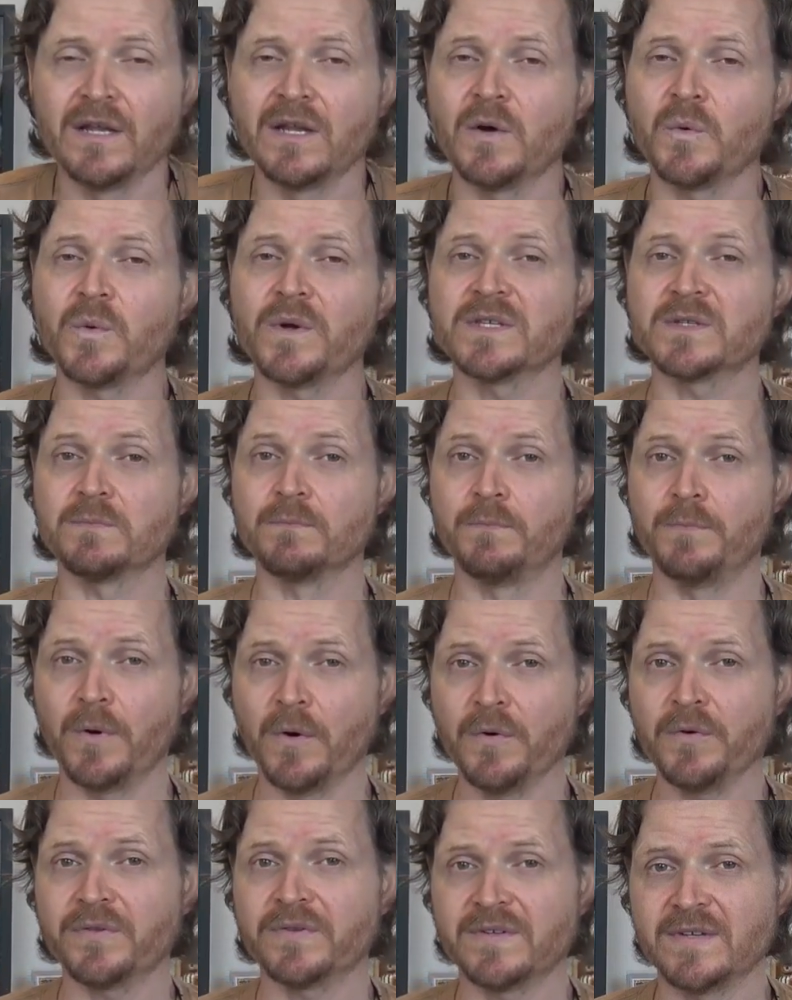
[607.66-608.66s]
Now, once
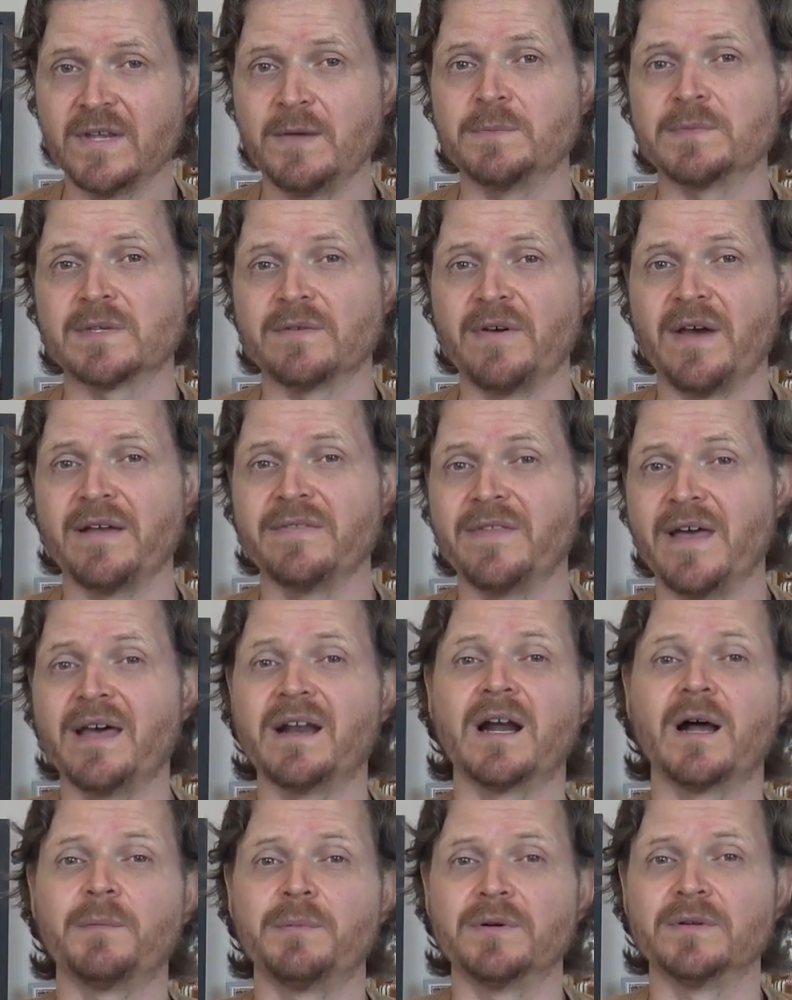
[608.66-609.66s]
both teams have had that
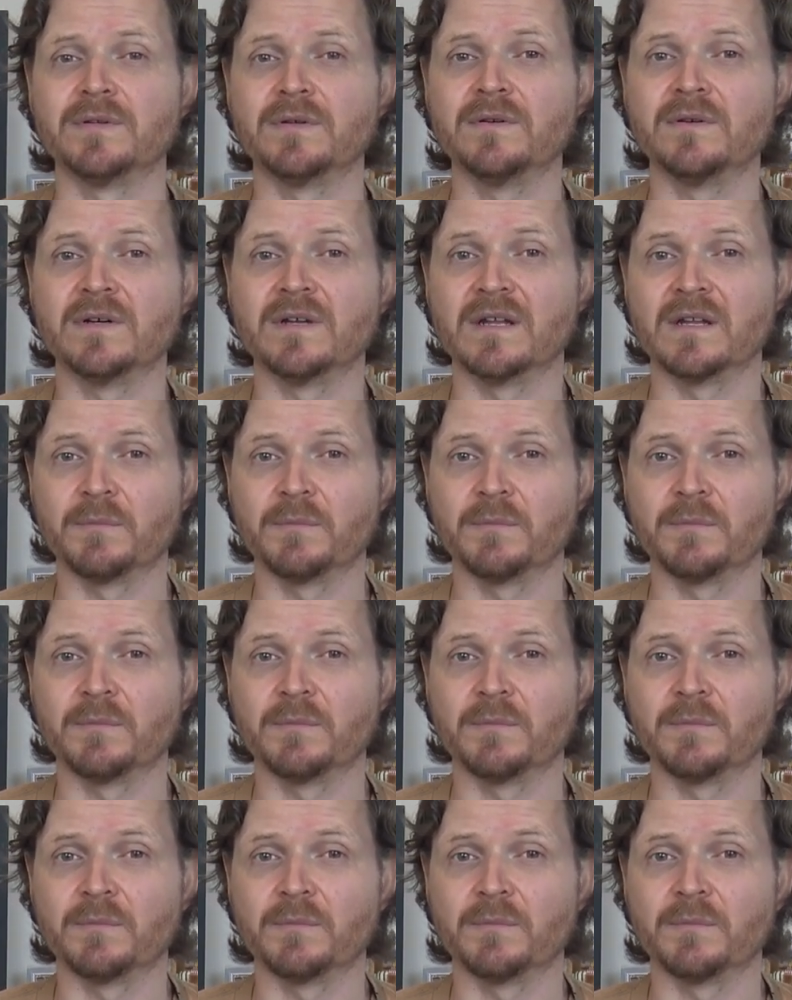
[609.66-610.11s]
opportunity